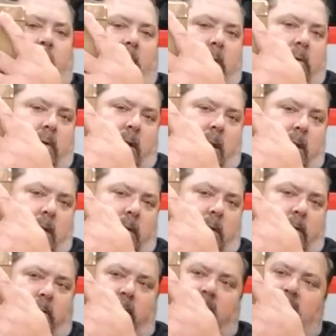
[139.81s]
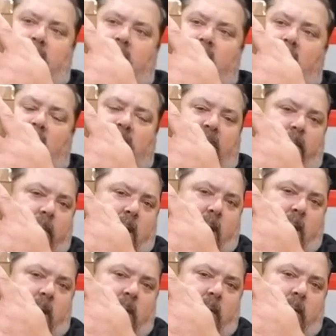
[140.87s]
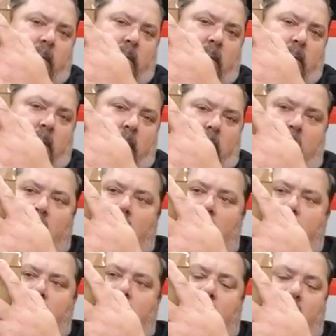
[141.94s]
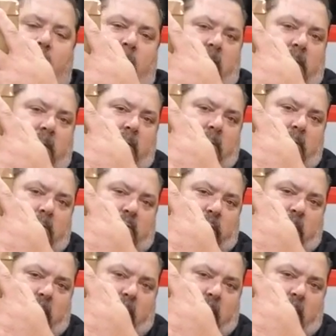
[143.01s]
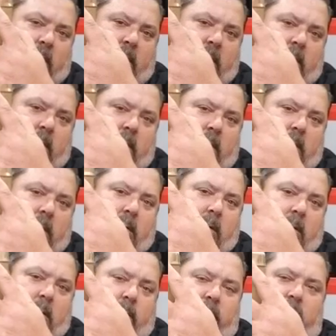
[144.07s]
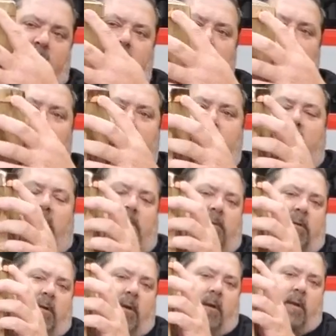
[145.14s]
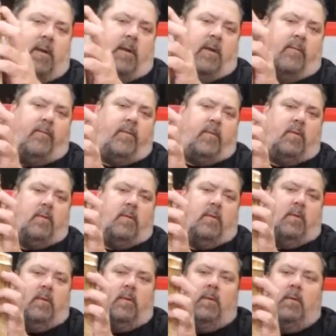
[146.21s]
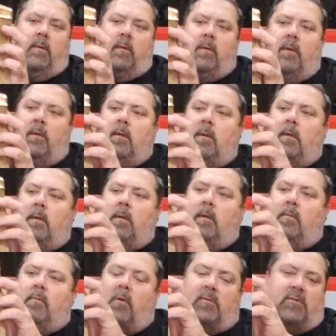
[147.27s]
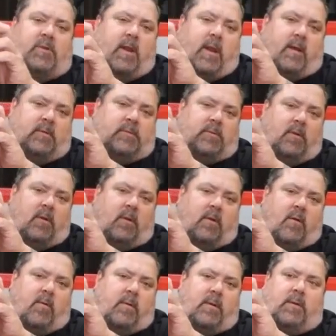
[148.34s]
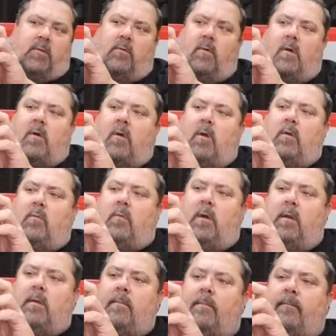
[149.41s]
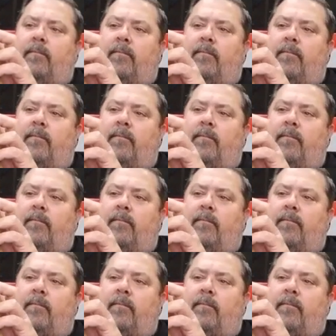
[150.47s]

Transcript: 180 degrees across from that. We recommend drilling, pre-drilling those if your rose nails are going into a hardwood.